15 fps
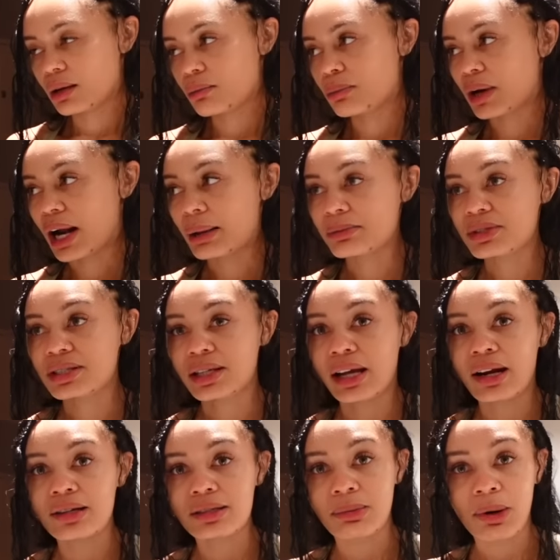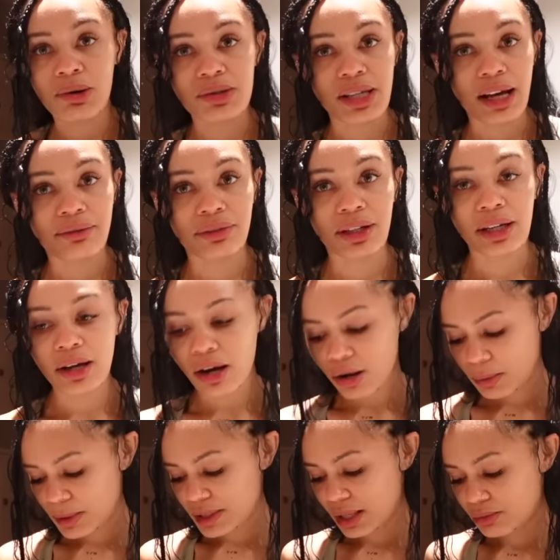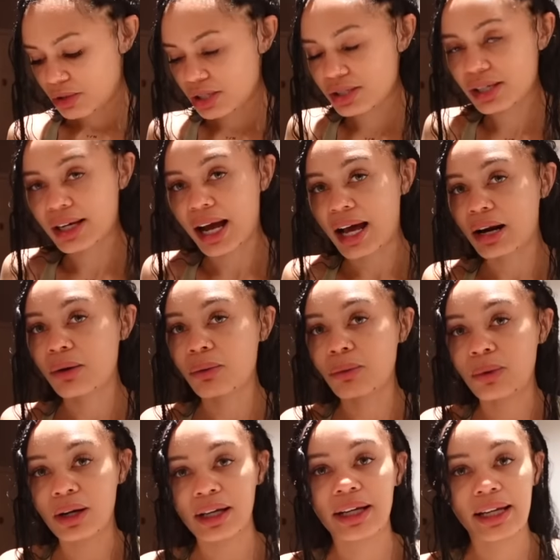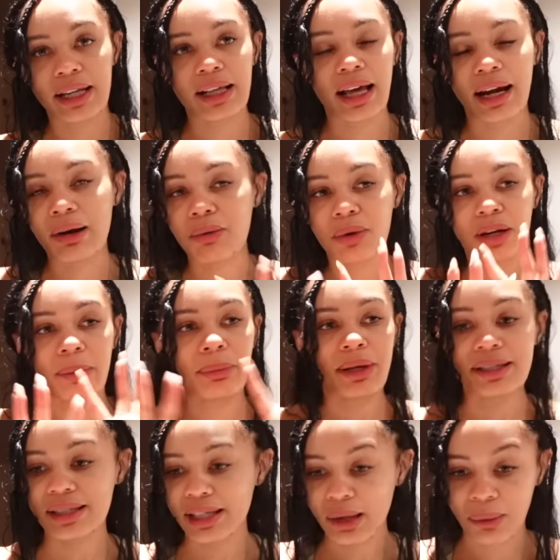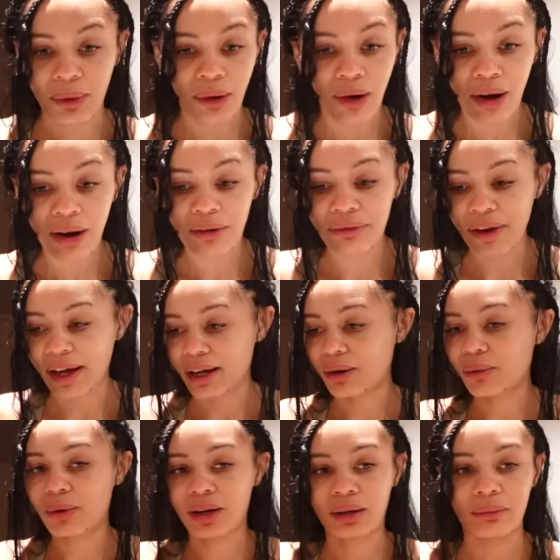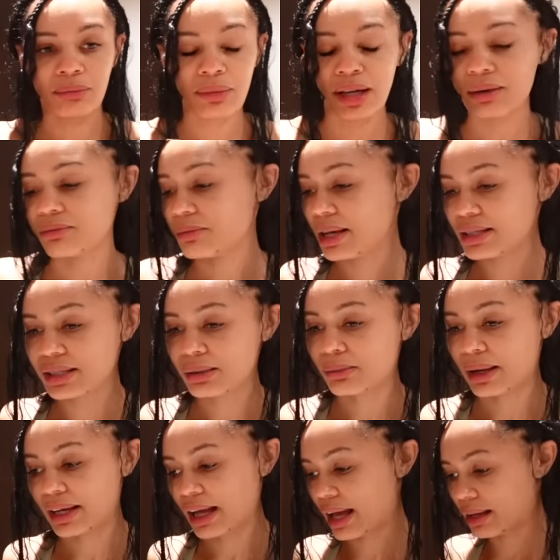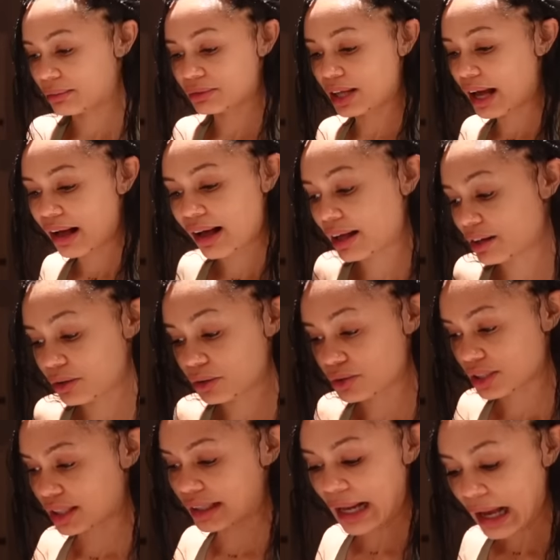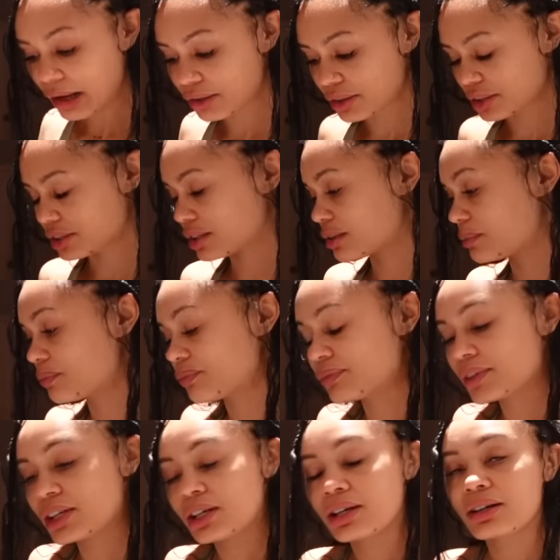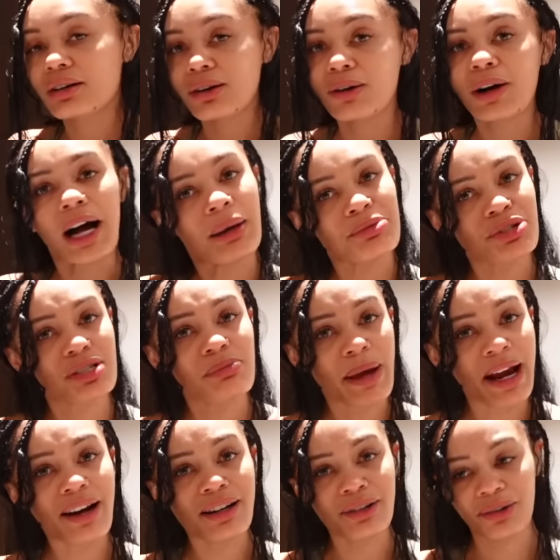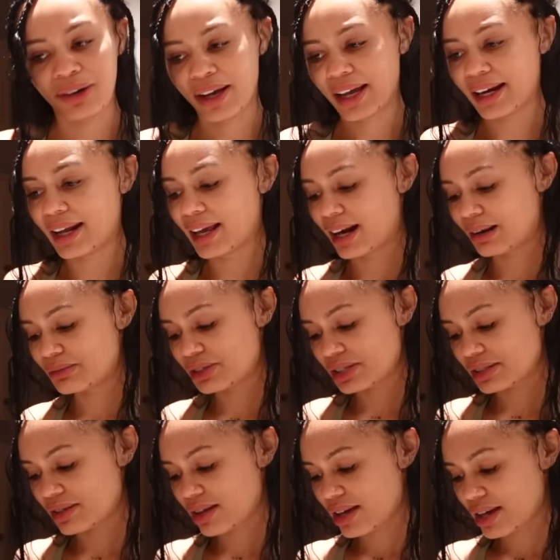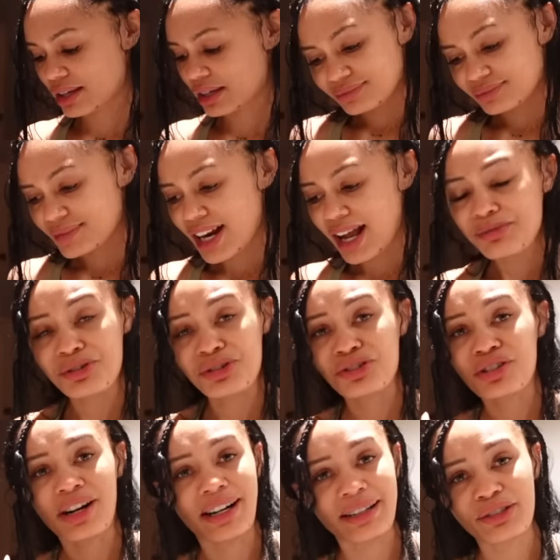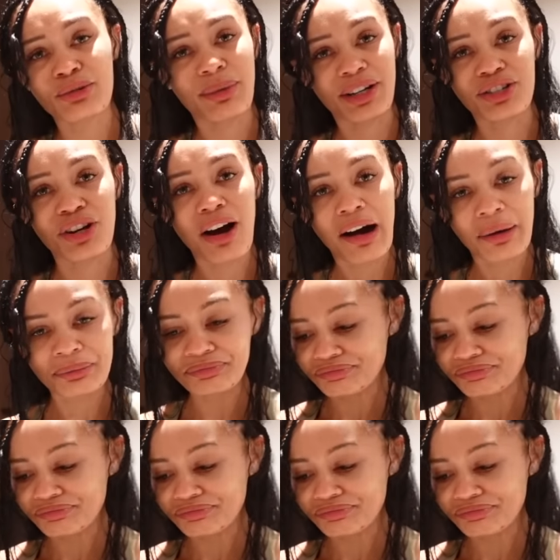But I'm scared to post that video because I'm just like, I don't want any, I don't want to piss anyone off. I don't want to me mess up my, I, I know there's like an algorithm girl, I'm just paranoid. And I'm just like, I'm just trying to do my job.